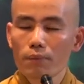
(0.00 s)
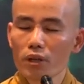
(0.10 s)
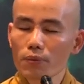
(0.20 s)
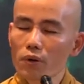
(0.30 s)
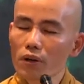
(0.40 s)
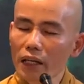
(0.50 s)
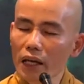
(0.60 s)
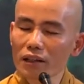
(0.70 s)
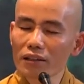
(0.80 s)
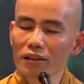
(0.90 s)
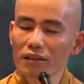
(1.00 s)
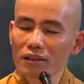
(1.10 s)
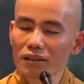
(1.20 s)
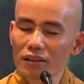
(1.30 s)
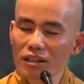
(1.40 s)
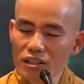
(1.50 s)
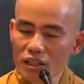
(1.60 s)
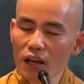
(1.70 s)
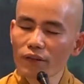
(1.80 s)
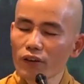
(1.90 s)
People can
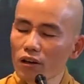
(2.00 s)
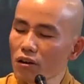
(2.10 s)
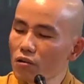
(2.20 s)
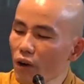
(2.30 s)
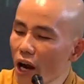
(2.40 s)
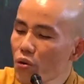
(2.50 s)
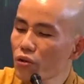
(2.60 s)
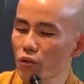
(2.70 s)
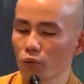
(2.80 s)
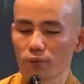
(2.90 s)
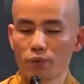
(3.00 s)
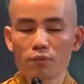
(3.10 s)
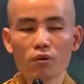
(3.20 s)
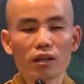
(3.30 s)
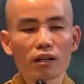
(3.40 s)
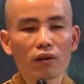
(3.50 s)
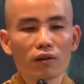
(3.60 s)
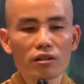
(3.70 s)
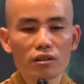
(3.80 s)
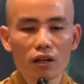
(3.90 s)
disturb around you. People cannot
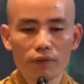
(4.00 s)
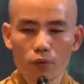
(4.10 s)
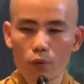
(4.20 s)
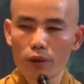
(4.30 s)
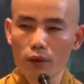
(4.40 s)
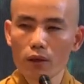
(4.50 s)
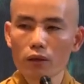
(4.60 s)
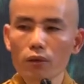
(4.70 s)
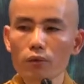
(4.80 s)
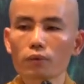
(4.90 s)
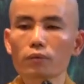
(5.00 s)
disturb within you.